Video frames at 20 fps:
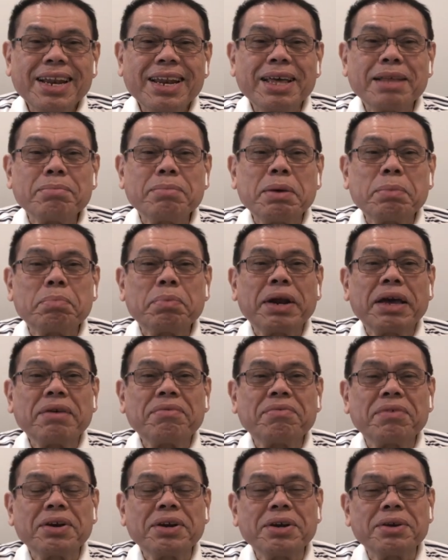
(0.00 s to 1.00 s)
Let me pray
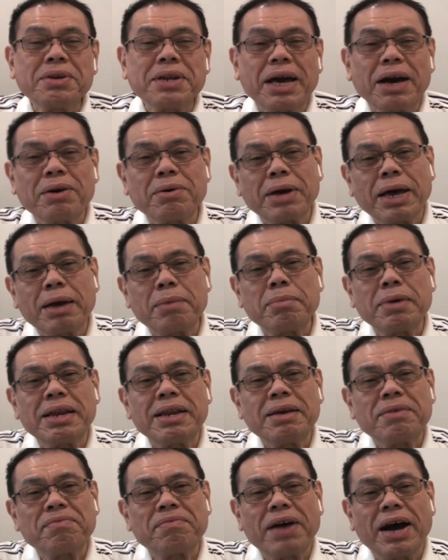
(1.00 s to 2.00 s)
for you now.
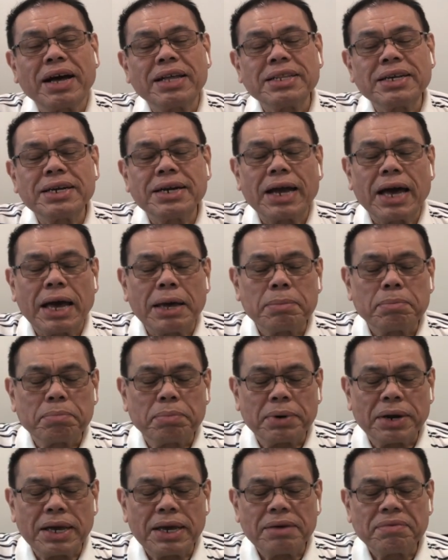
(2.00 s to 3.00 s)
Heavenly Father, I
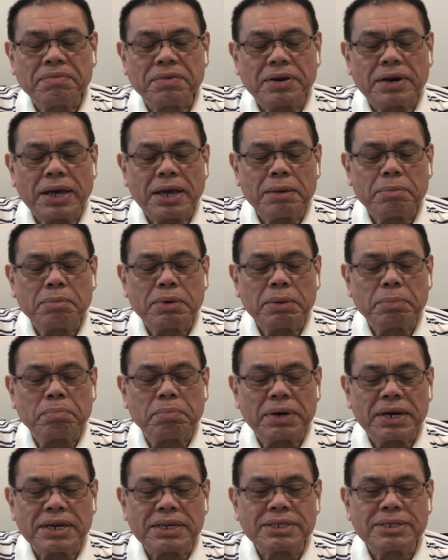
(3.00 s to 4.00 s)
pray for every
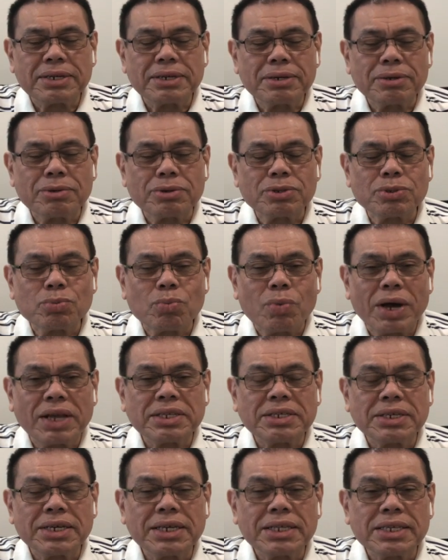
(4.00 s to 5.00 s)
person who's
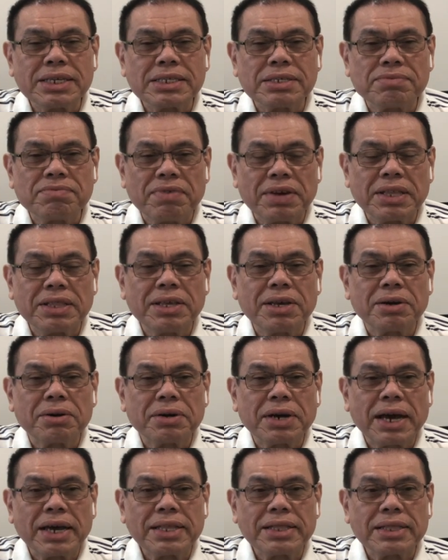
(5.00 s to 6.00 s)
watching this video
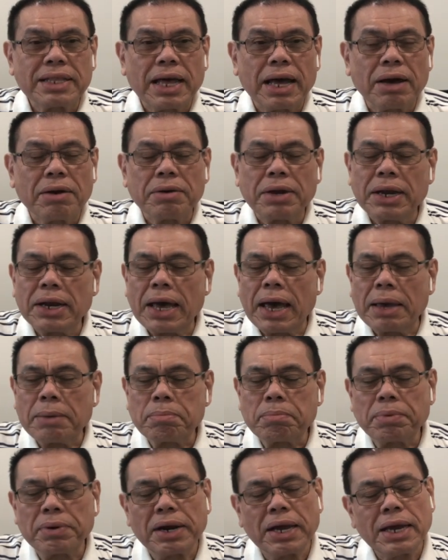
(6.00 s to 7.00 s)
right now. And I
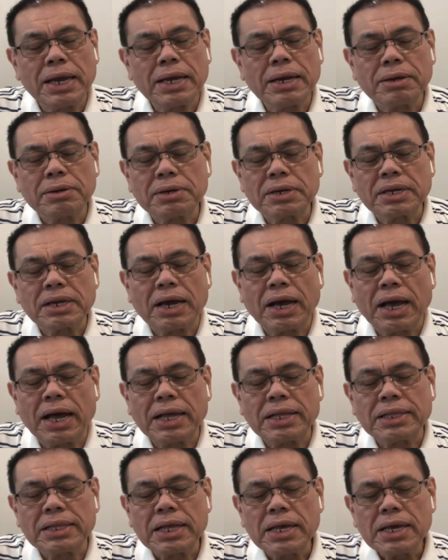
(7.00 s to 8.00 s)
pray, Lord
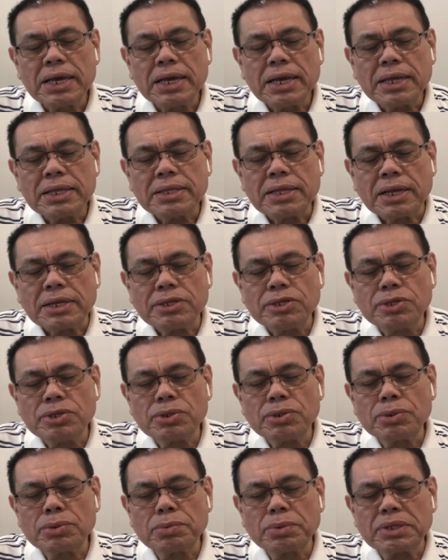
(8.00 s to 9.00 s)
God, that
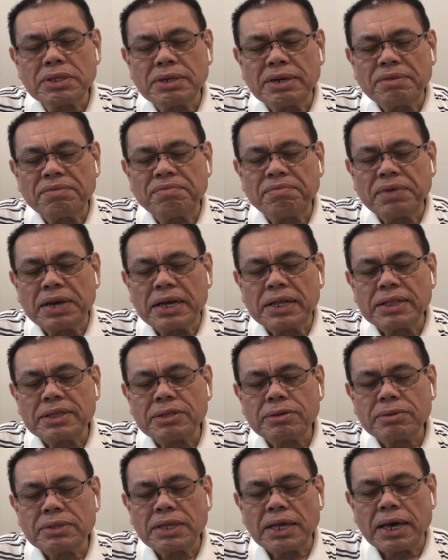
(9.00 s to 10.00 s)
you would reveal
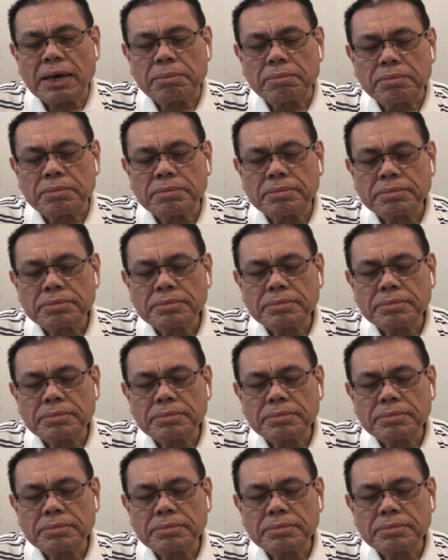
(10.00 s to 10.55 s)
to them,